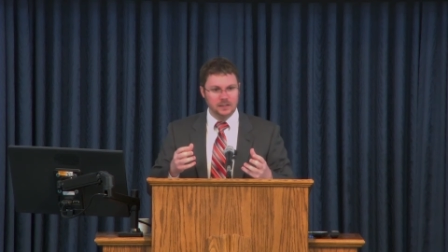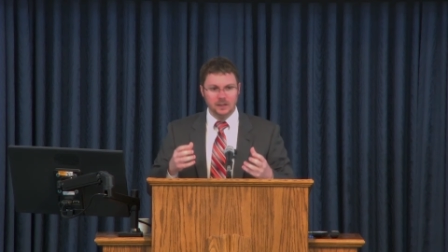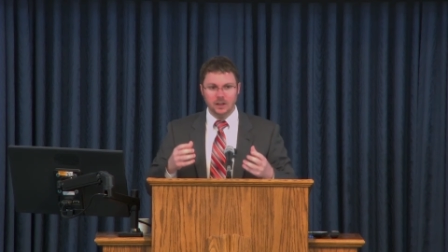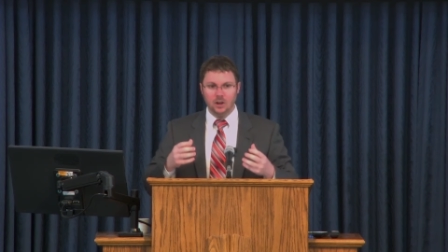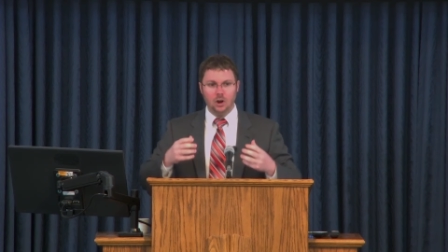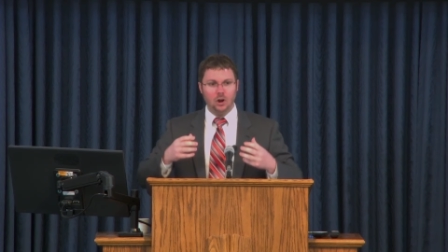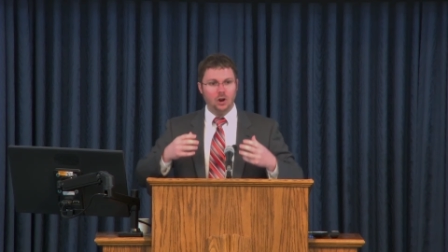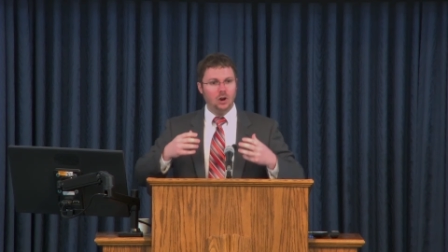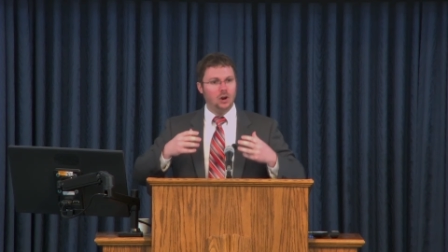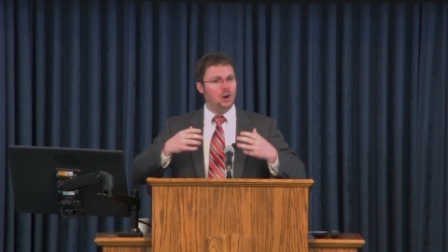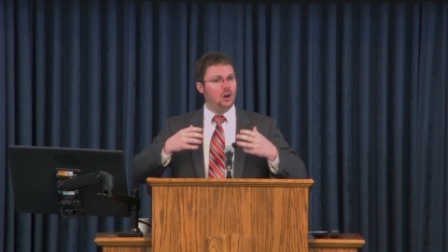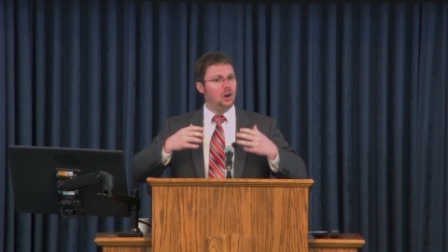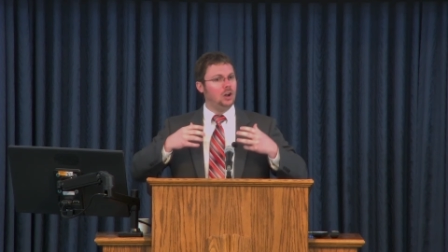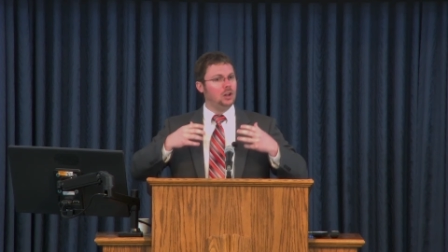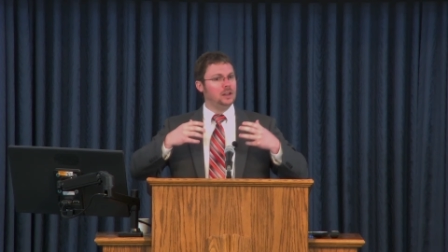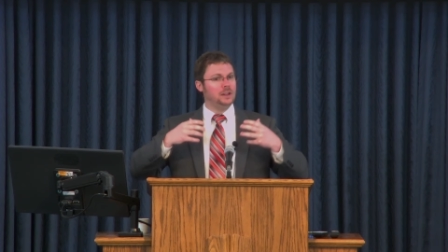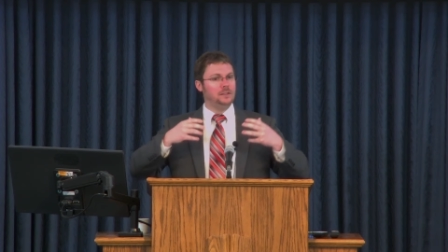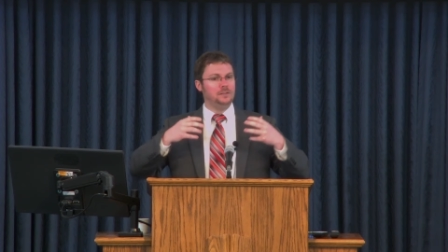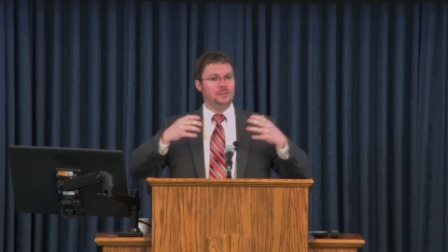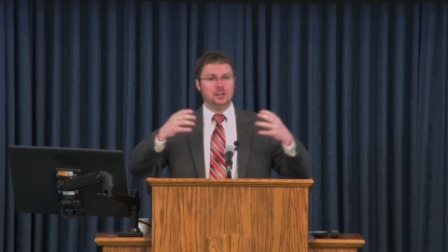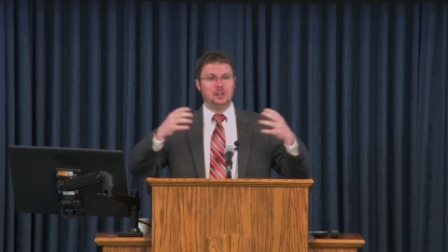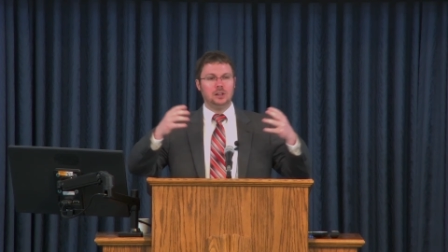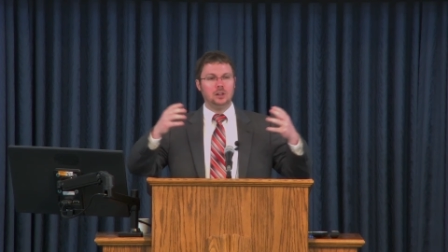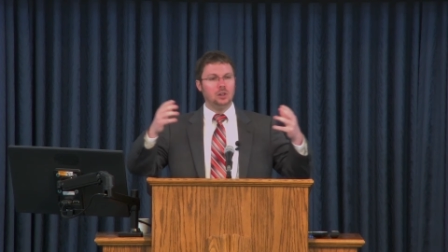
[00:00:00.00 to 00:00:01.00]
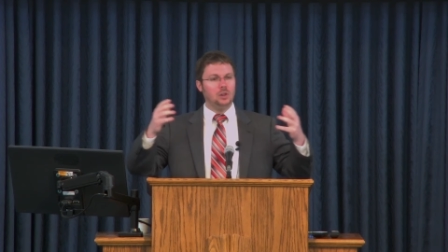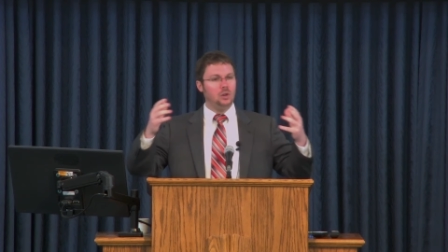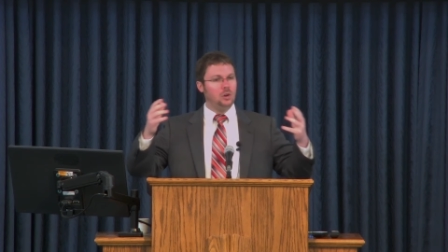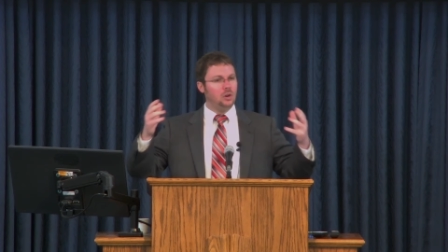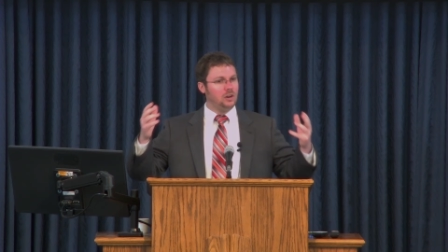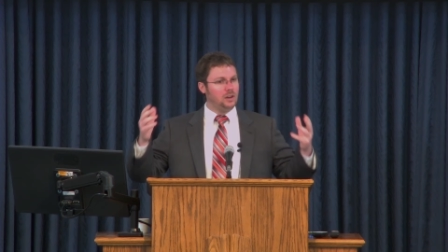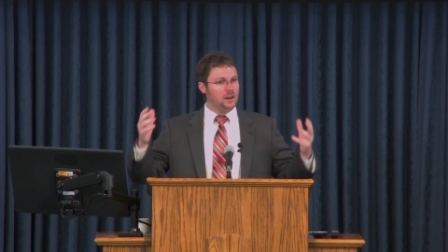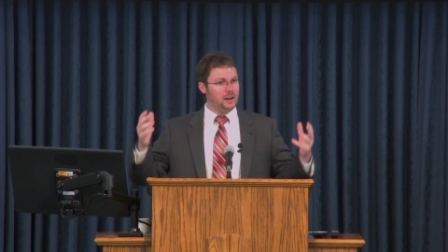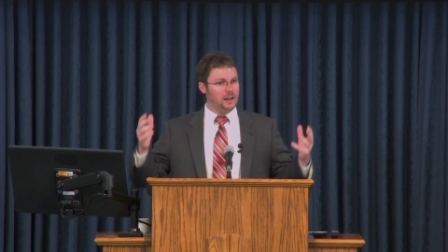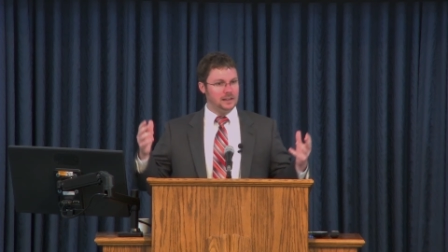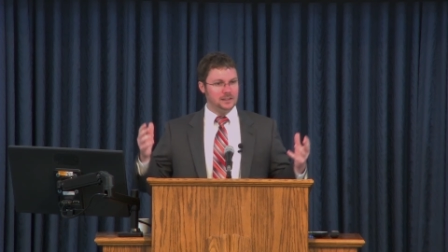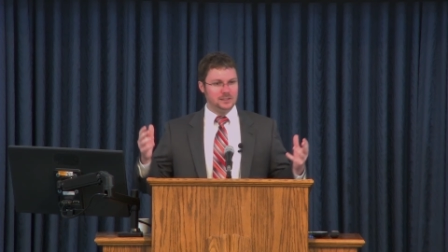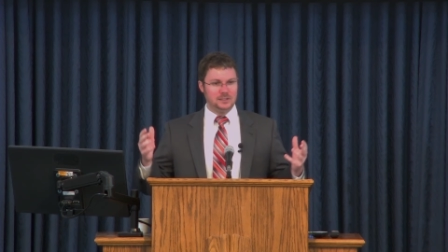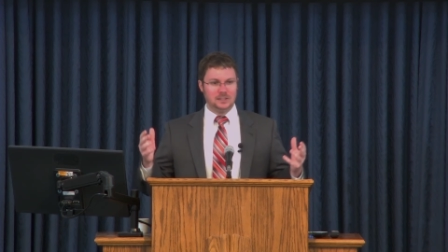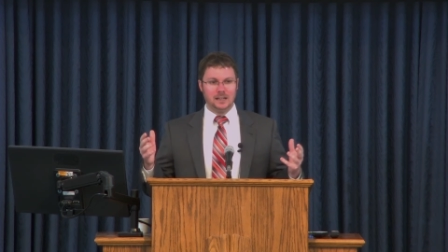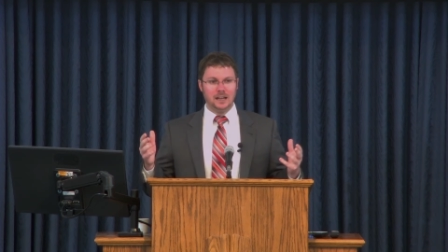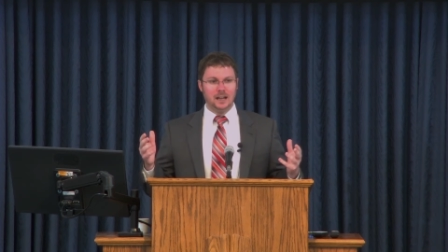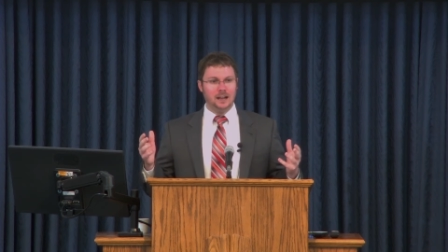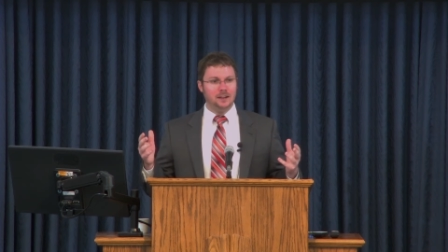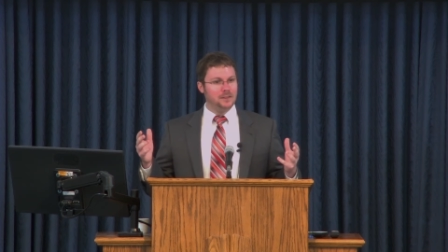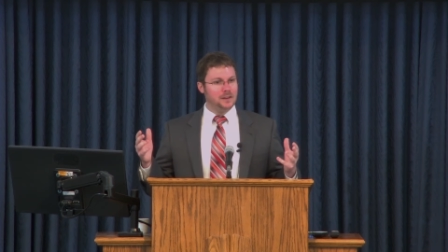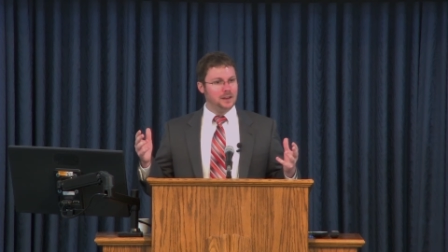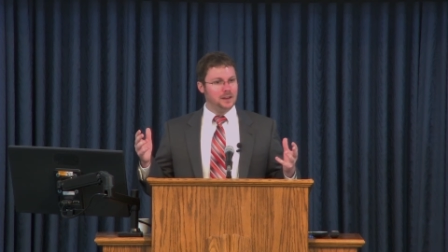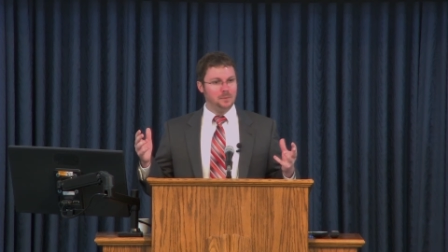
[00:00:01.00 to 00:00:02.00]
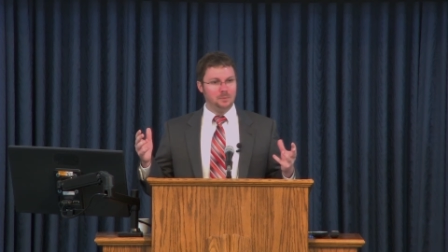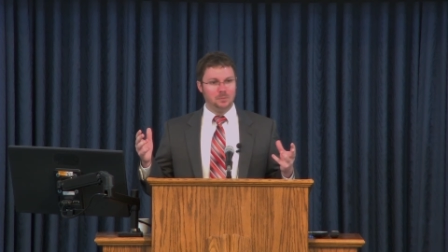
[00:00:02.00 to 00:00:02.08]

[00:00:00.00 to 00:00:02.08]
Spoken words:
all of the glorious covenant